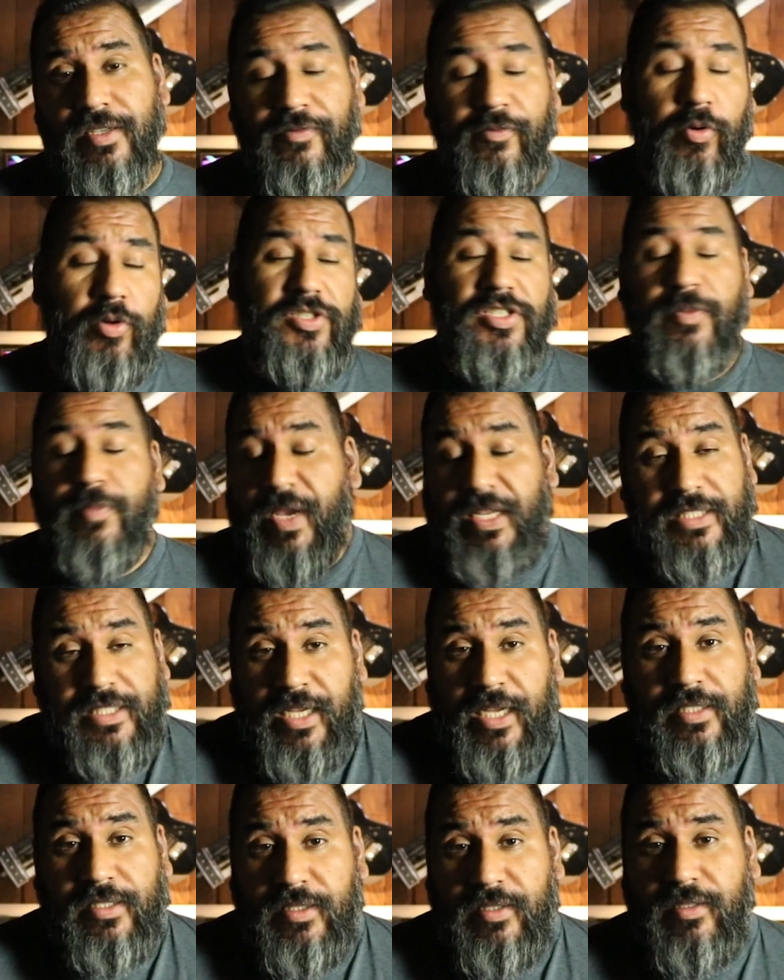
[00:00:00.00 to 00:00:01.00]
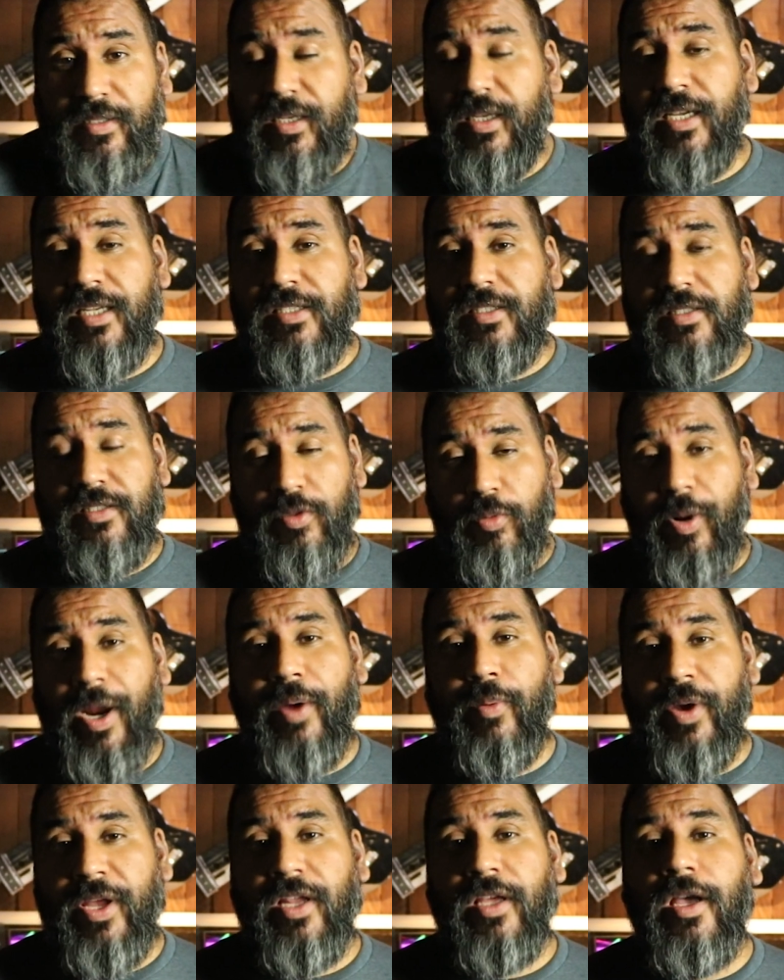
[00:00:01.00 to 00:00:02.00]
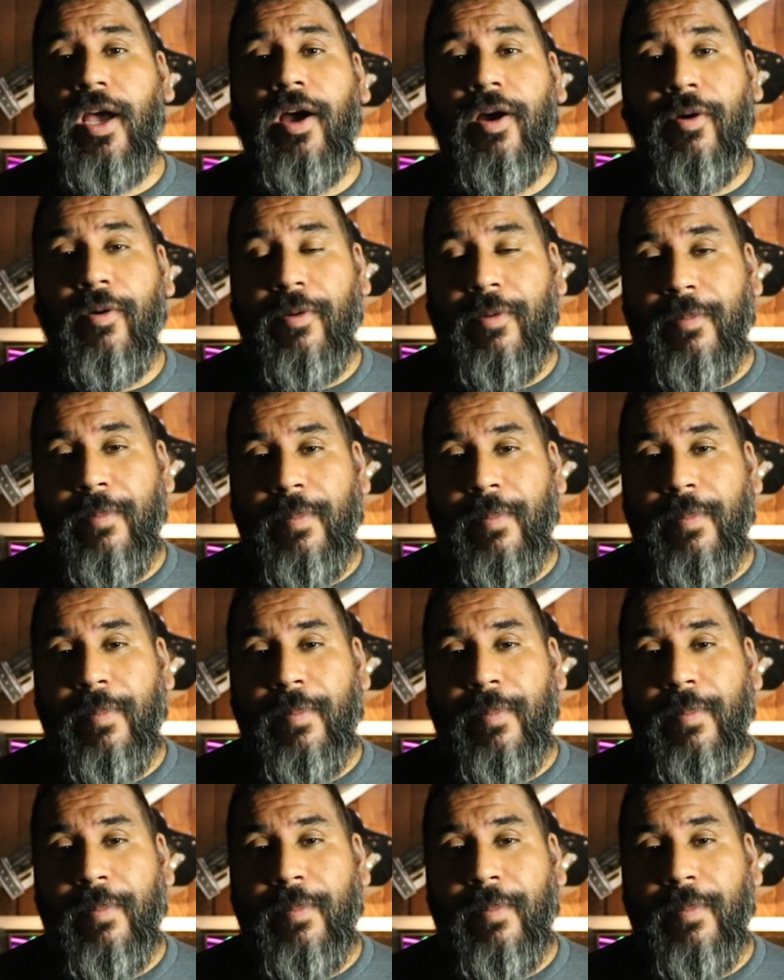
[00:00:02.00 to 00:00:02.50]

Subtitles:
Of course, it made sense. It's the right way to go.